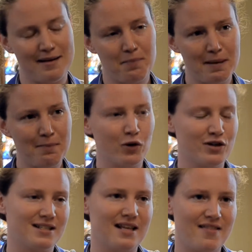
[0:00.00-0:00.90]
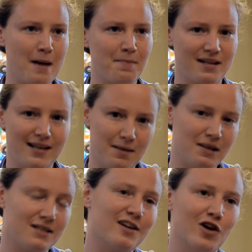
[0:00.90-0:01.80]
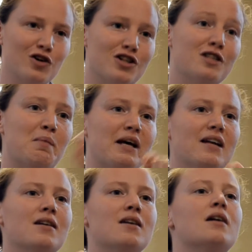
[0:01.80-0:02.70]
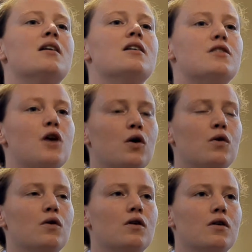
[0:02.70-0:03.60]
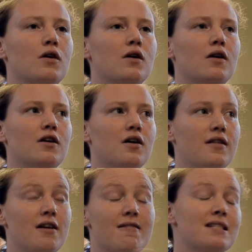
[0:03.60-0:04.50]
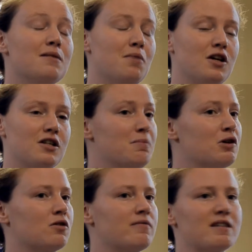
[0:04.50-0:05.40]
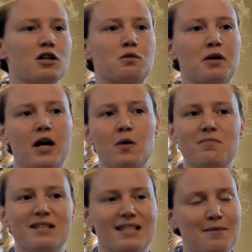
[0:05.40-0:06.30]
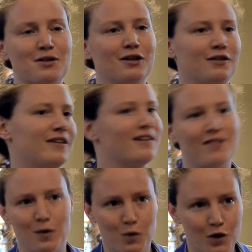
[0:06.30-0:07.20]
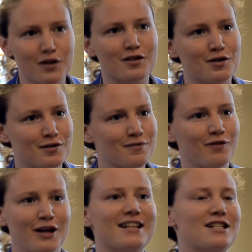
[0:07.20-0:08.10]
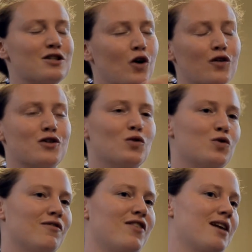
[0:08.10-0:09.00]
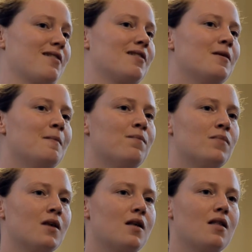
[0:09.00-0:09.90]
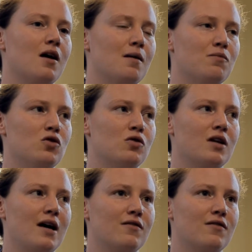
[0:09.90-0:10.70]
pinpoint it and say that bit's the conscious bit. So there isn't much empirical research, but I would be skeptical of it if there was, right? It's not the sort of thing. You can have